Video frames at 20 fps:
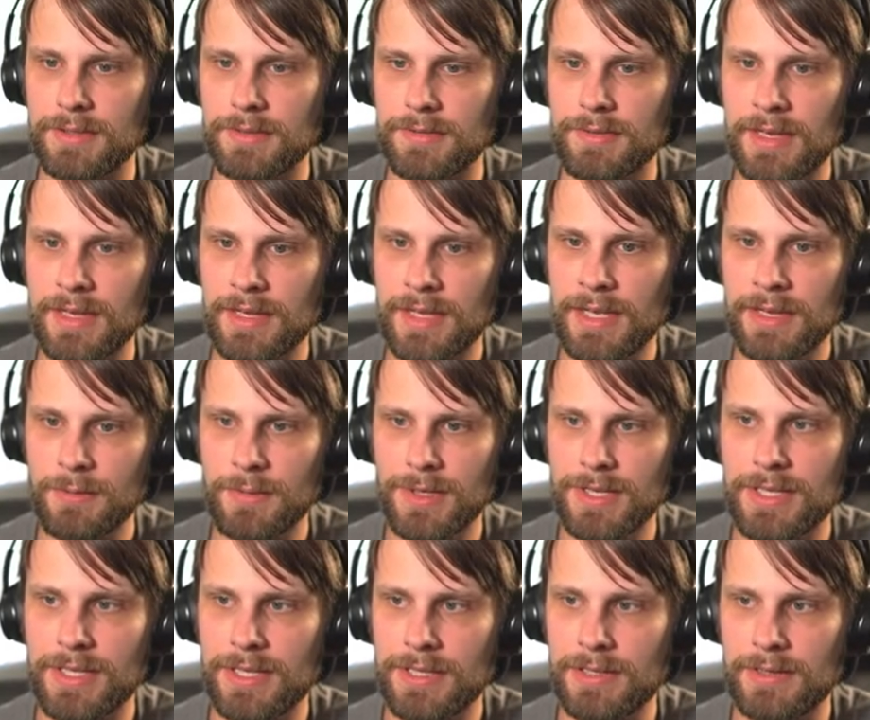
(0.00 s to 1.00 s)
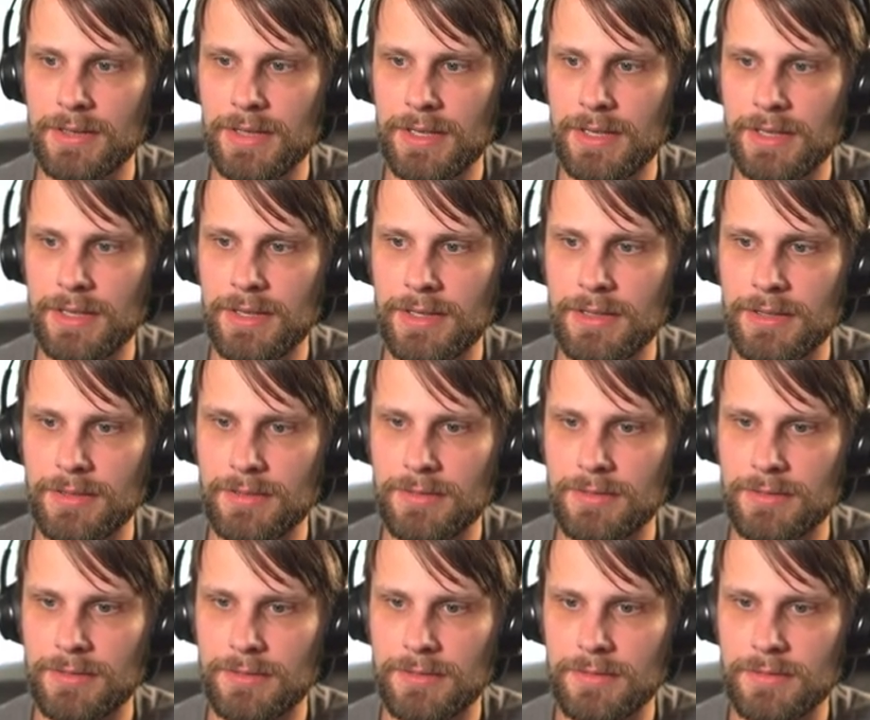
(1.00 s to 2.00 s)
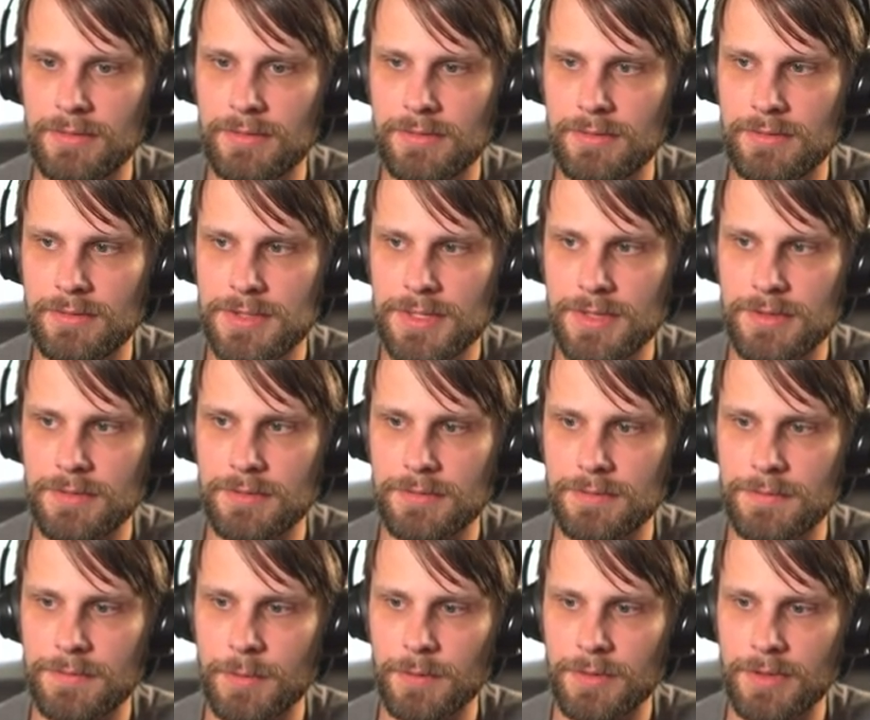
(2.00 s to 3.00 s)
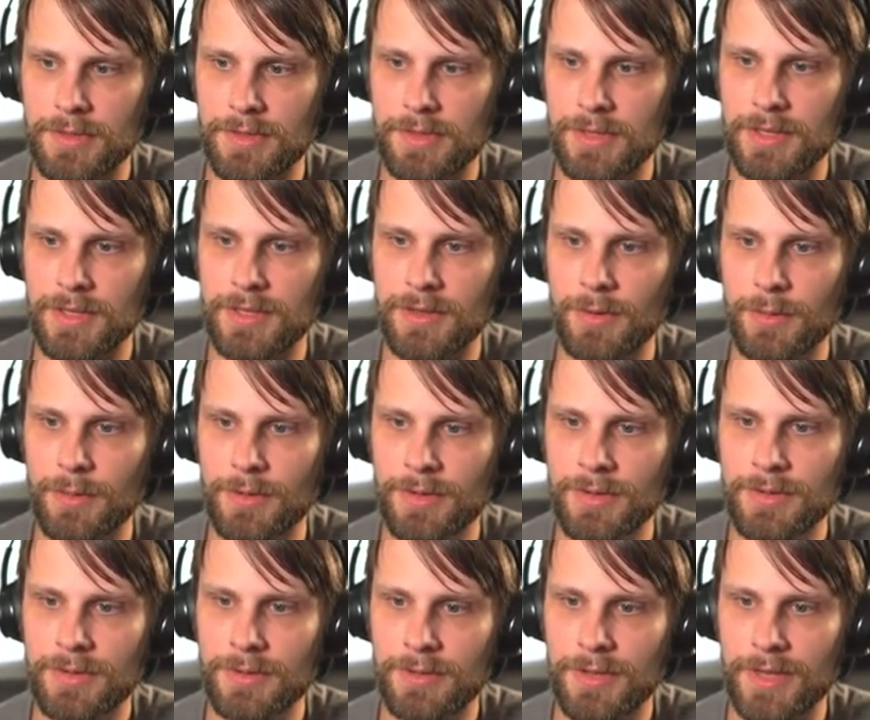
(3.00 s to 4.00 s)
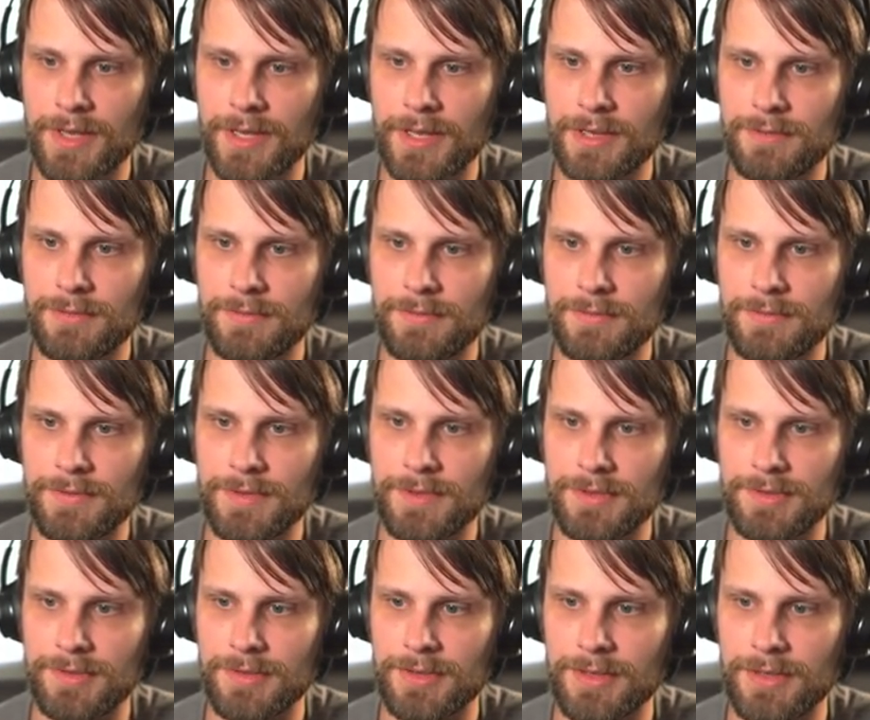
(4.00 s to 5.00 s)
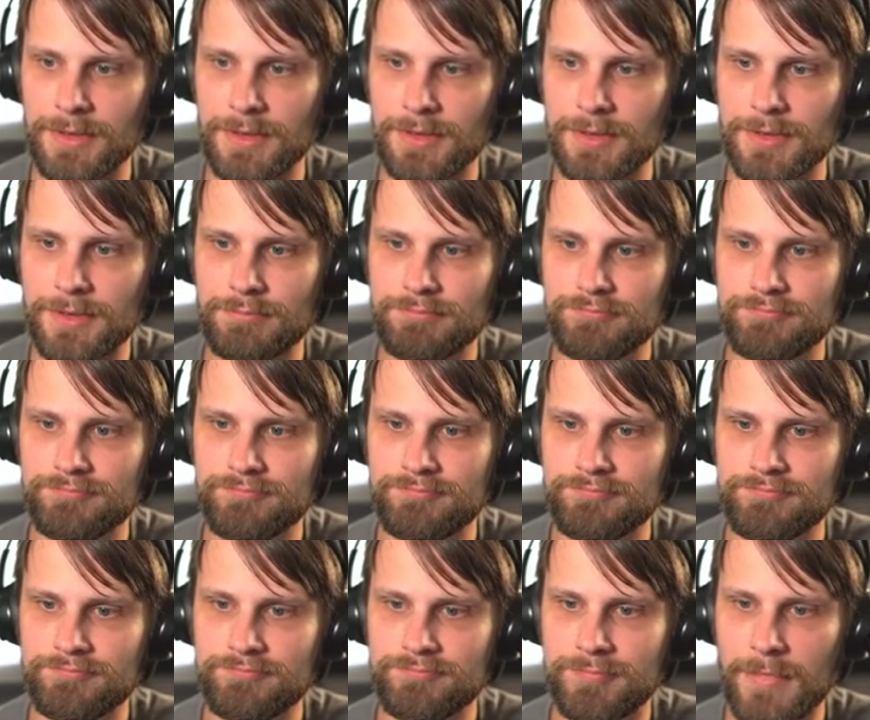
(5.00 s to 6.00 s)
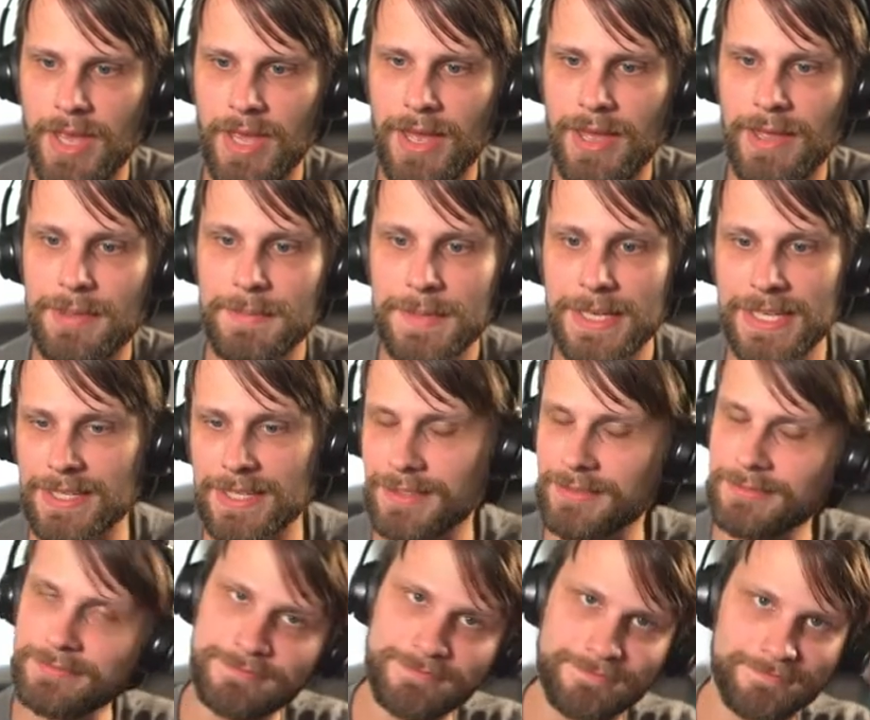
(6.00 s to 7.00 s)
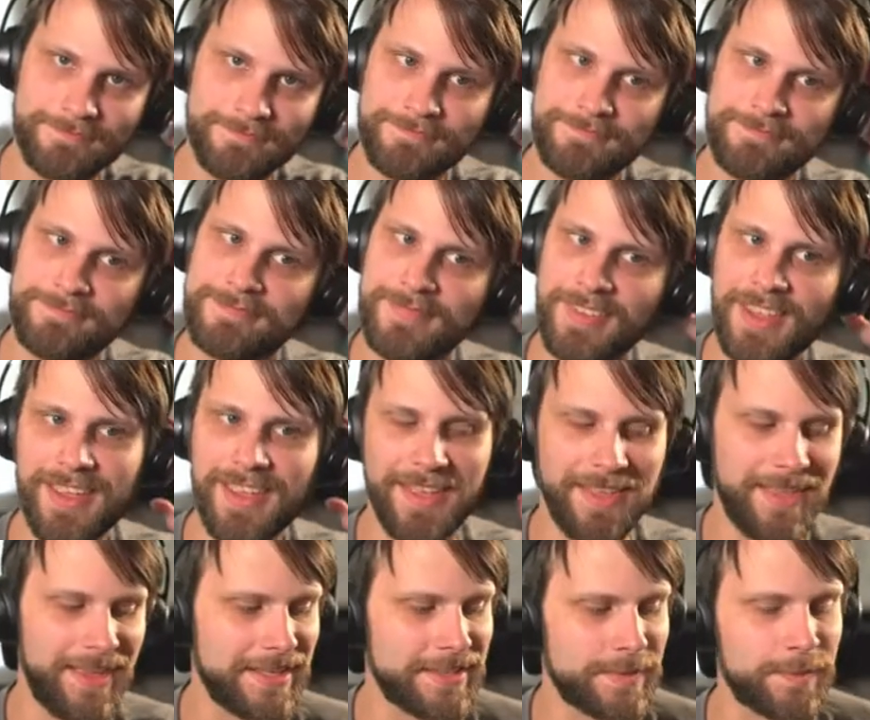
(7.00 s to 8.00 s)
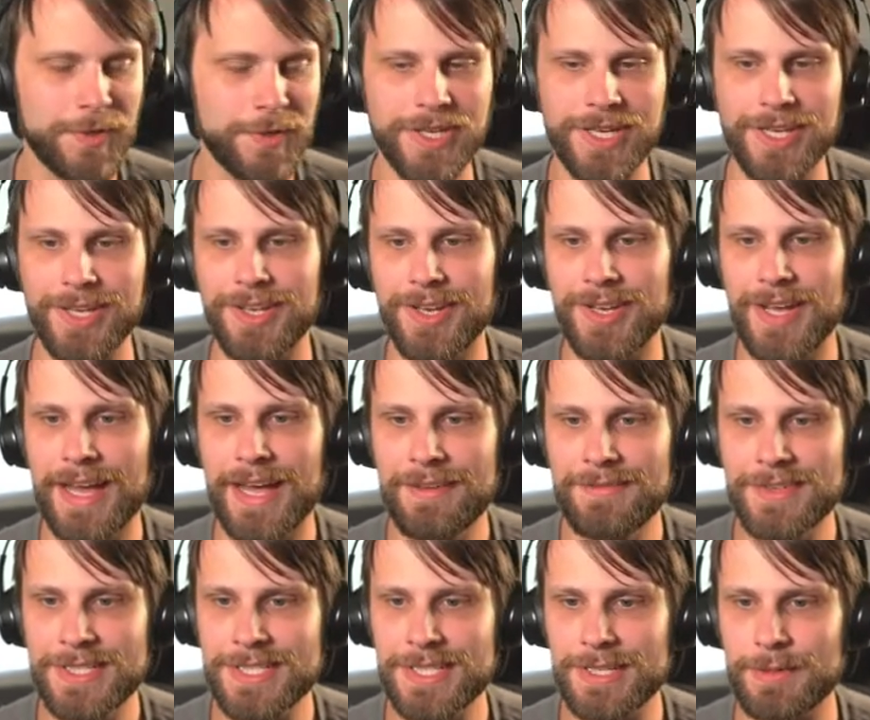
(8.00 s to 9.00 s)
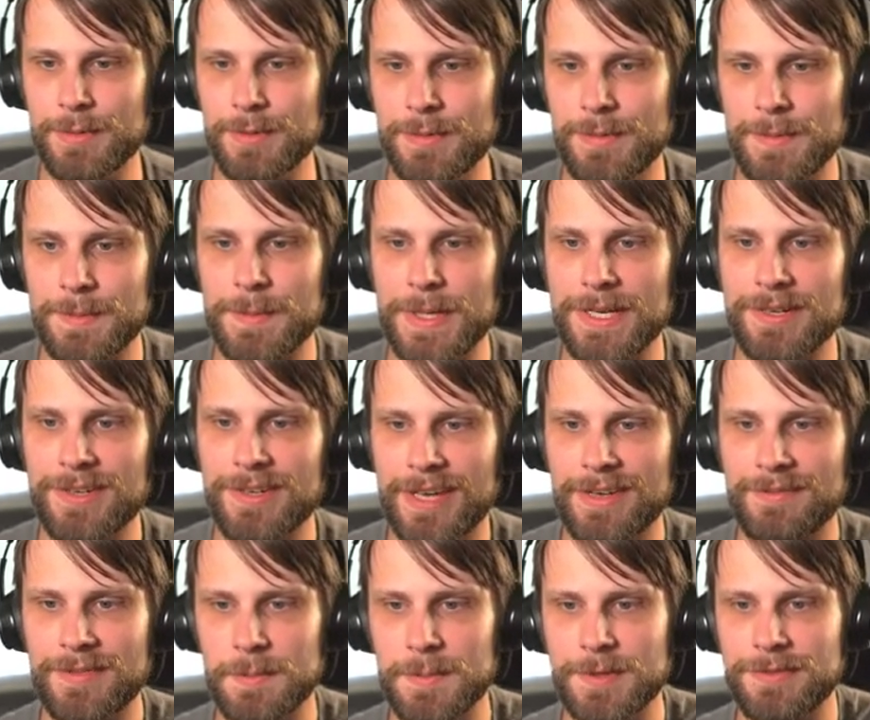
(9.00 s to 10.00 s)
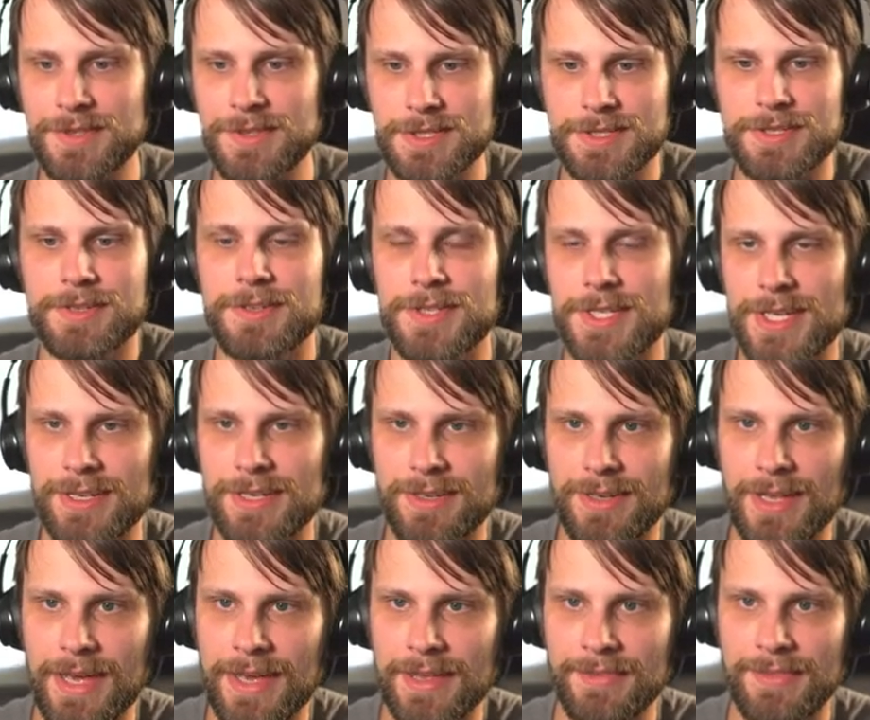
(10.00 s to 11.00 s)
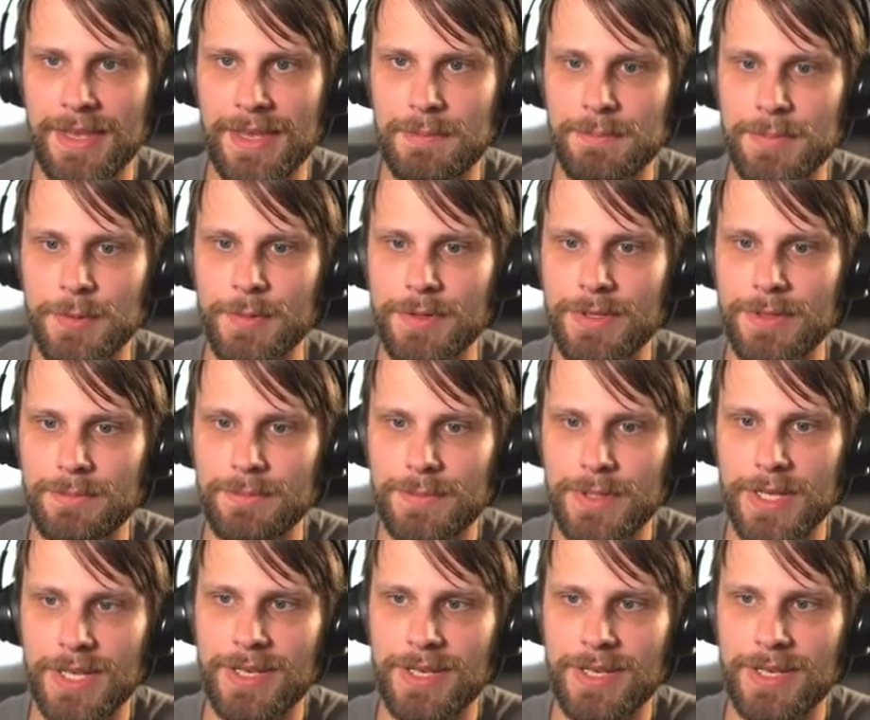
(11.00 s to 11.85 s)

I kind of want to hit a turn 4 thing. Oracle and Vizier. I mean, that's pretty good. Obviously, it would have been better to have the Provisioner down at that point, but